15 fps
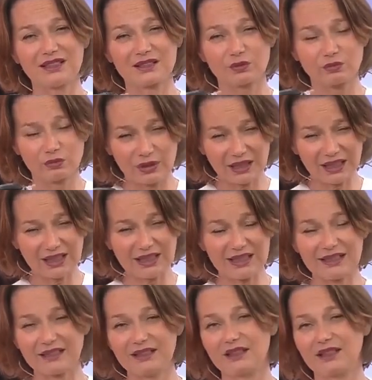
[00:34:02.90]
is really
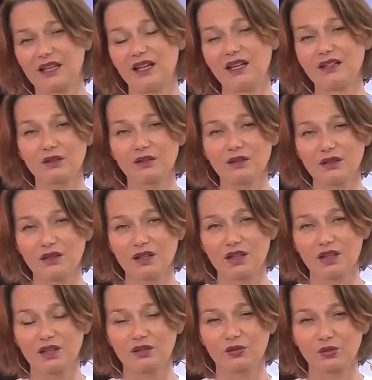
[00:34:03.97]
dedicated
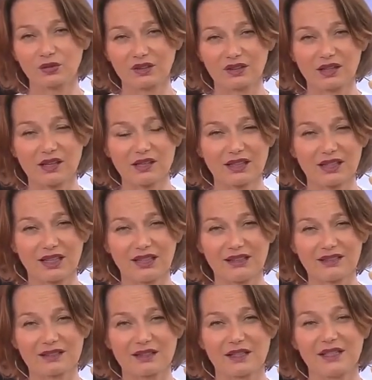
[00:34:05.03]
to
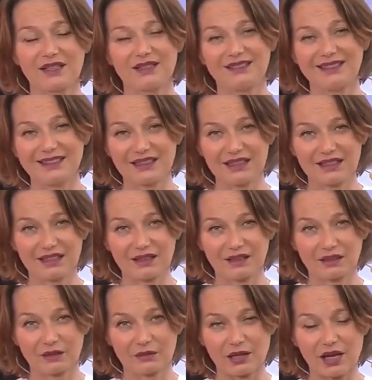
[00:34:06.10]
target delicate
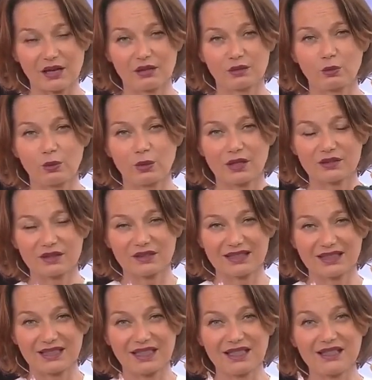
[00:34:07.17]
area where the
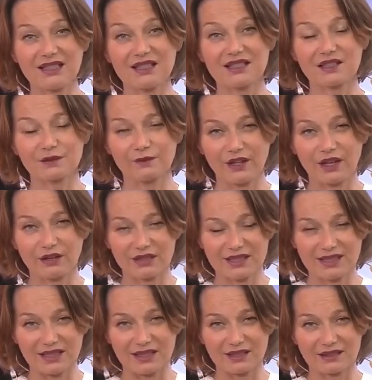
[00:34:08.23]
skin is very
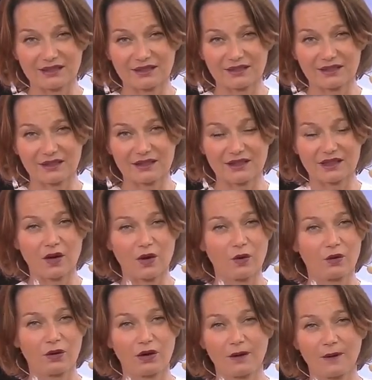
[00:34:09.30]
thin.
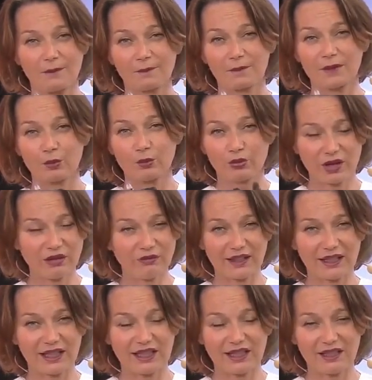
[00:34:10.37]
So,
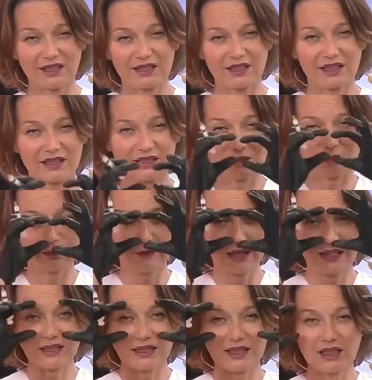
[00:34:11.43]
briefly, it's
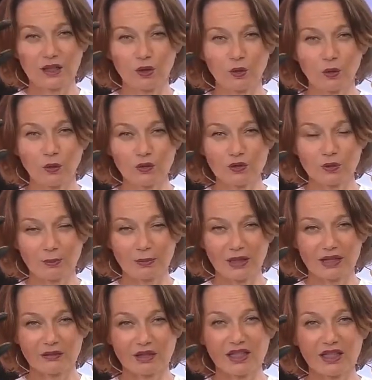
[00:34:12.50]
mainly all the
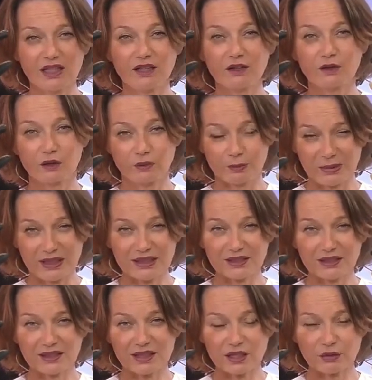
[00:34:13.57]

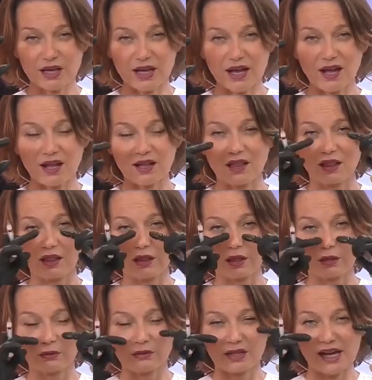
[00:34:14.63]
peri-orbital area,
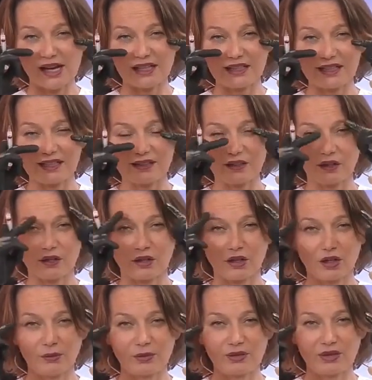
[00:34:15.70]
lower eyelid,
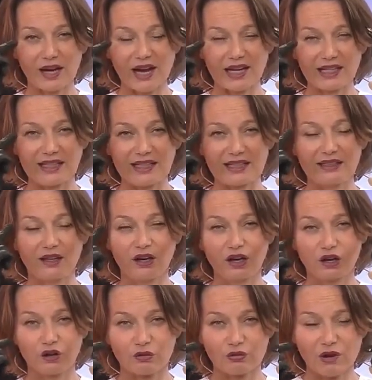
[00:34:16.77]
upper eyelid,
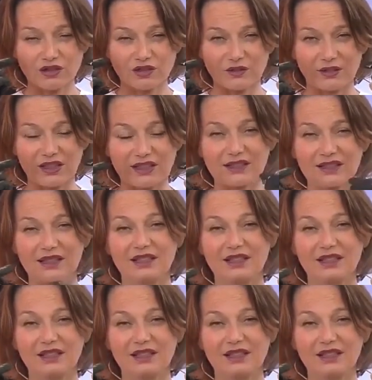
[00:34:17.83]
crossfit,